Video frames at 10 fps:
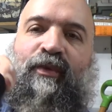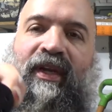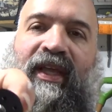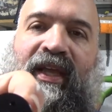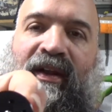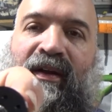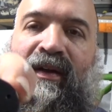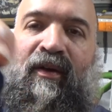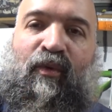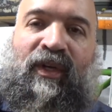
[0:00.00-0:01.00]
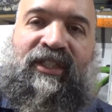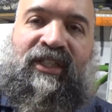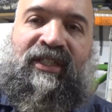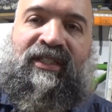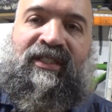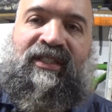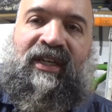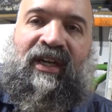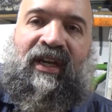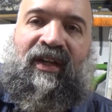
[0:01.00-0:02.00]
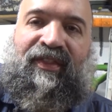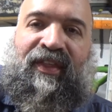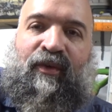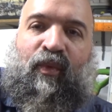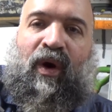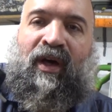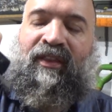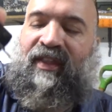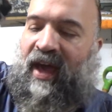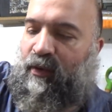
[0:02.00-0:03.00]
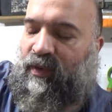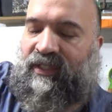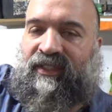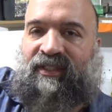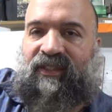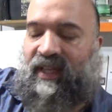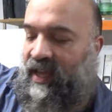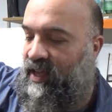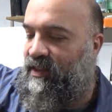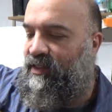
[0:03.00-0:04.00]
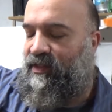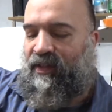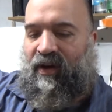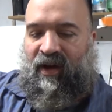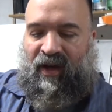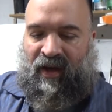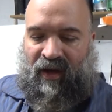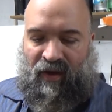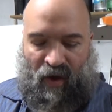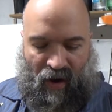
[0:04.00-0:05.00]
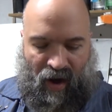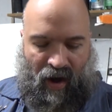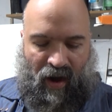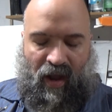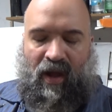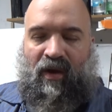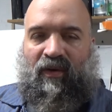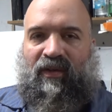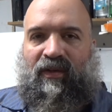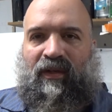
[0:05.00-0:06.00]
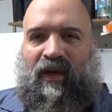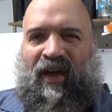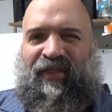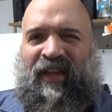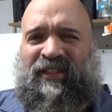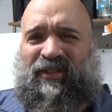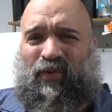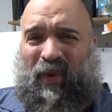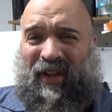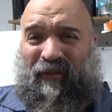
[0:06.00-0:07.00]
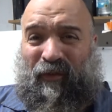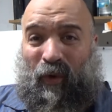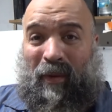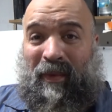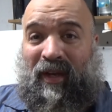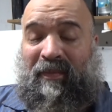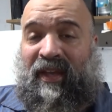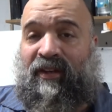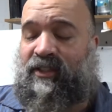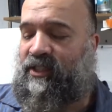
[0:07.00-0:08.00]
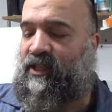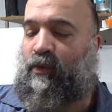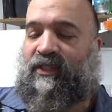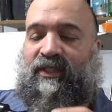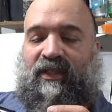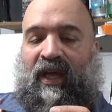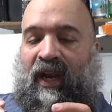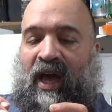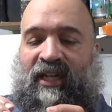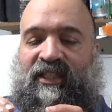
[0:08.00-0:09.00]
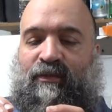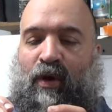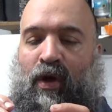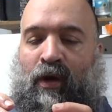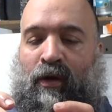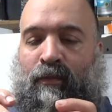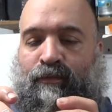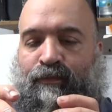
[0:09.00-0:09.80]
one here, which is the one that was in the car, I think it's 24 millimeters, so it's a lot smaller